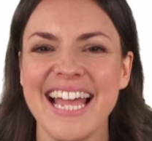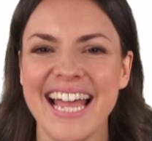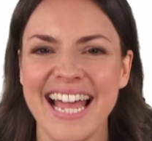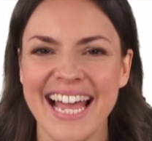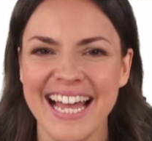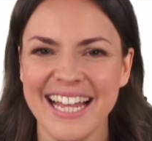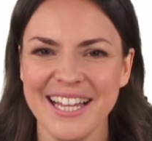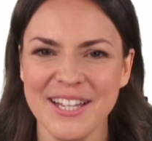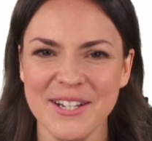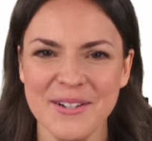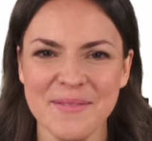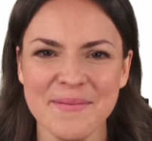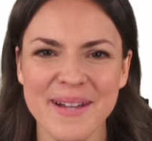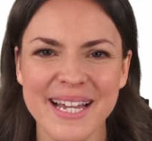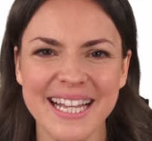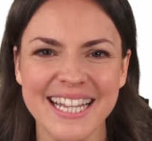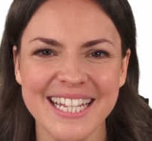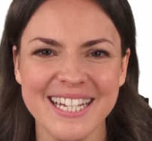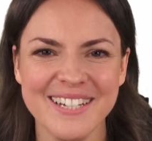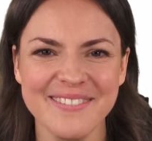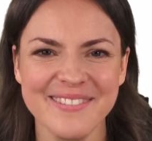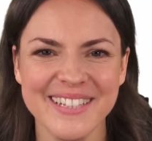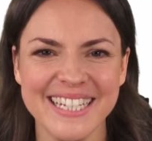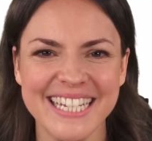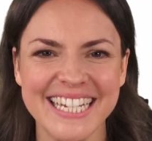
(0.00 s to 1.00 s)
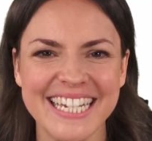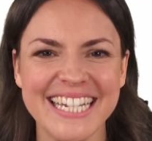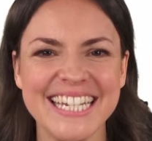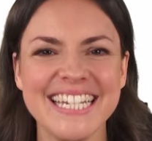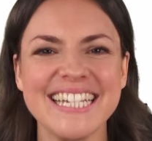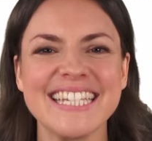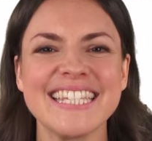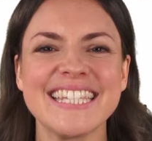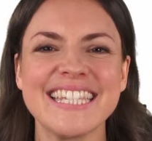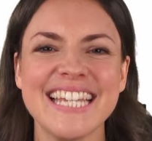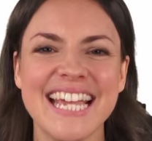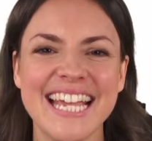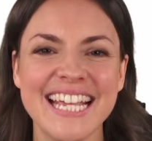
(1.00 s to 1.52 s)
Hello, my
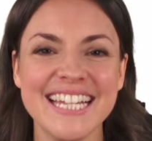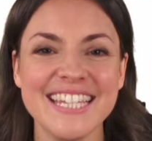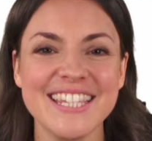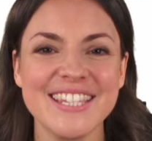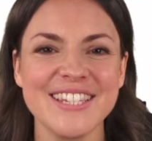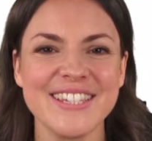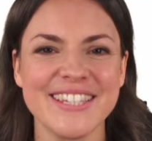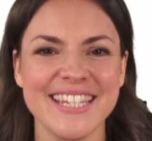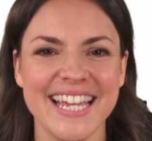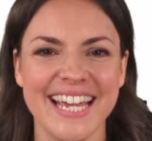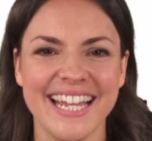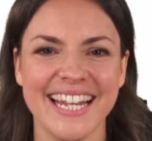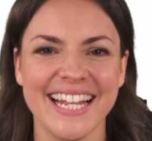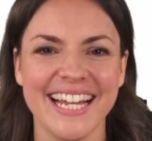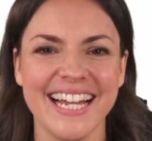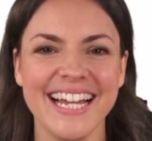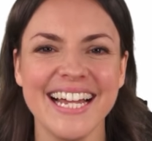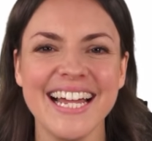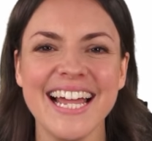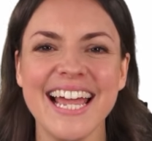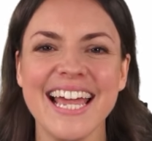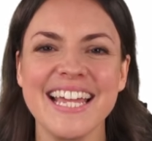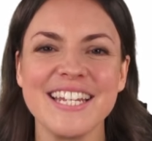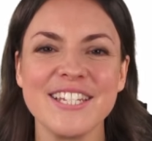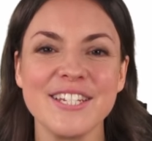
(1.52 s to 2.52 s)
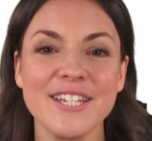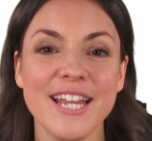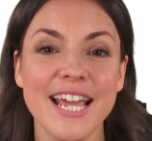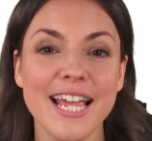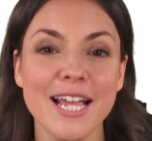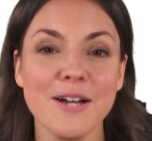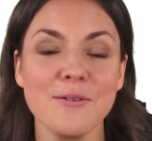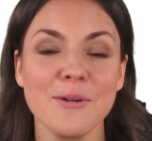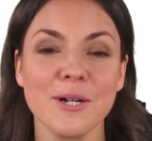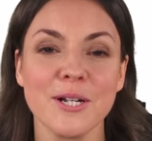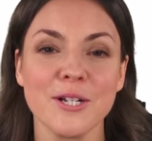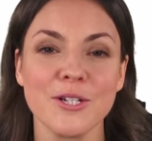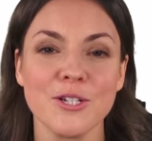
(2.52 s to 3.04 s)
lovelies. It's Susanna, and
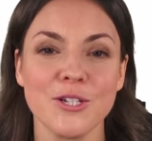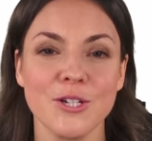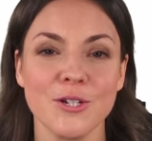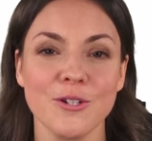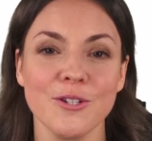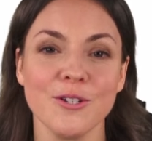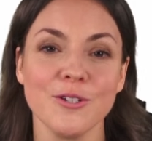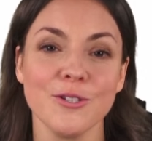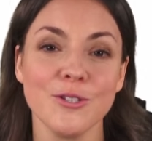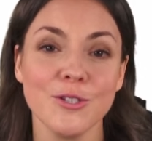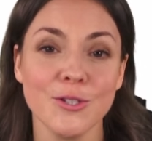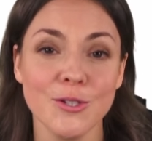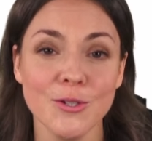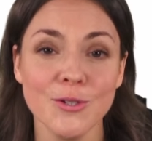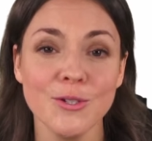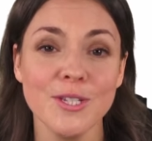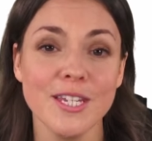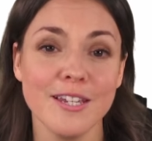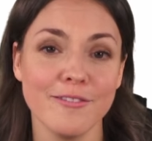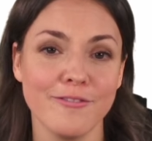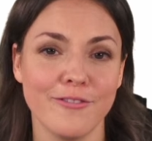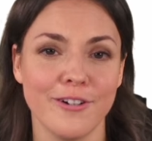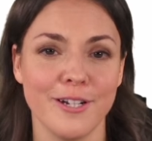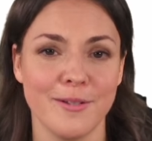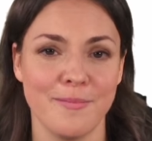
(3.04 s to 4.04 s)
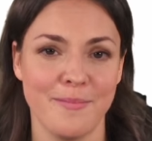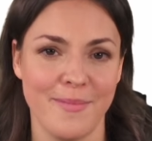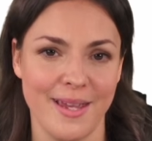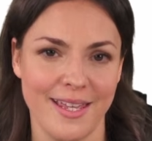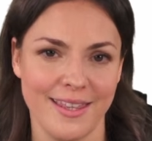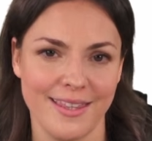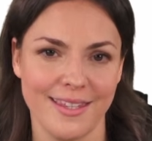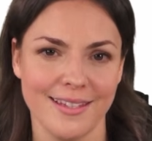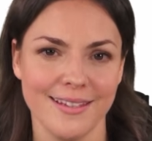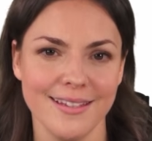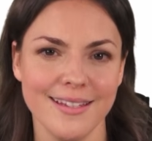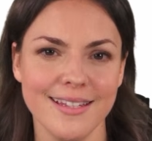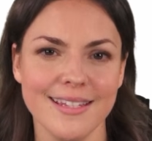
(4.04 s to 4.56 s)
today I want to show you two different
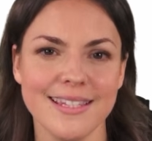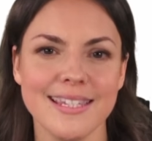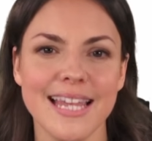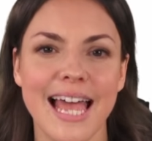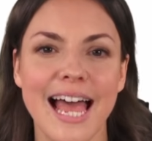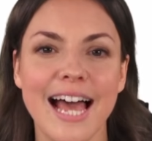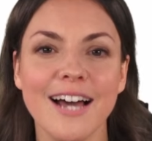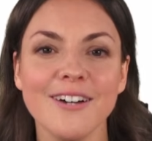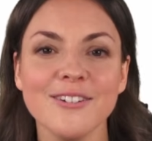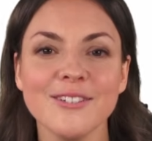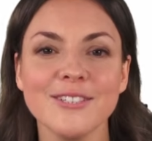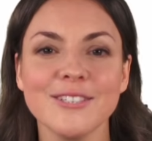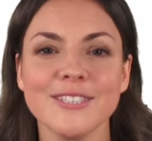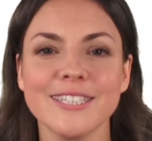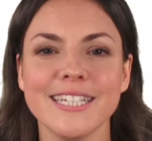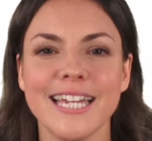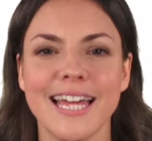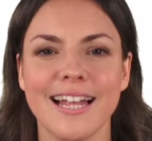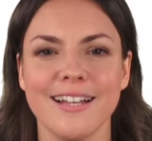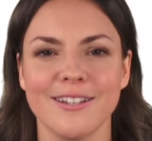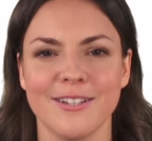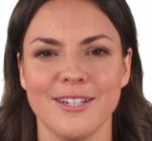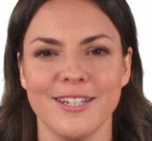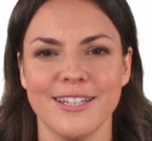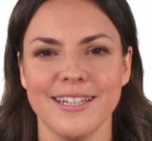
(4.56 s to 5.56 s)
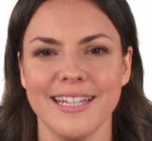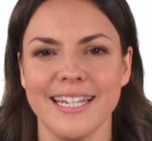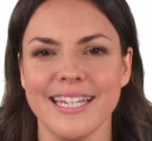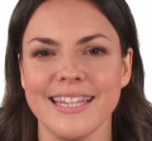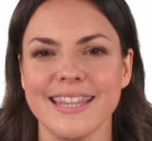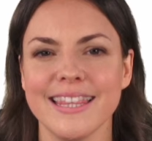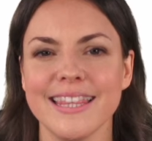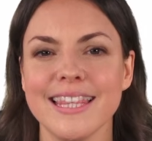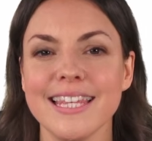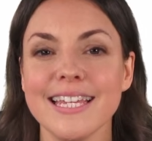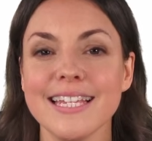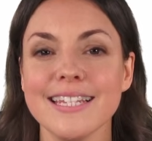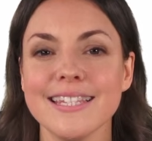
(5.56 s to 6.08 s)
methods how to calculate
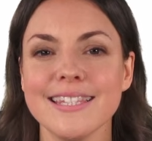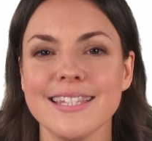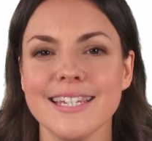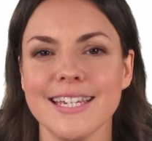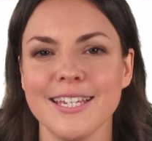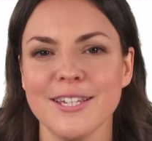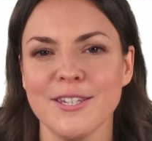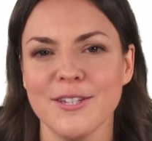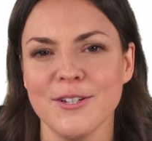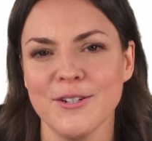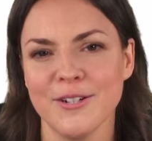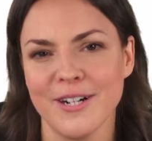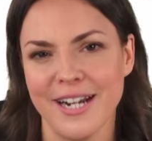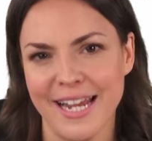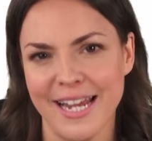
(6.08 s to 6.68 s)
this in your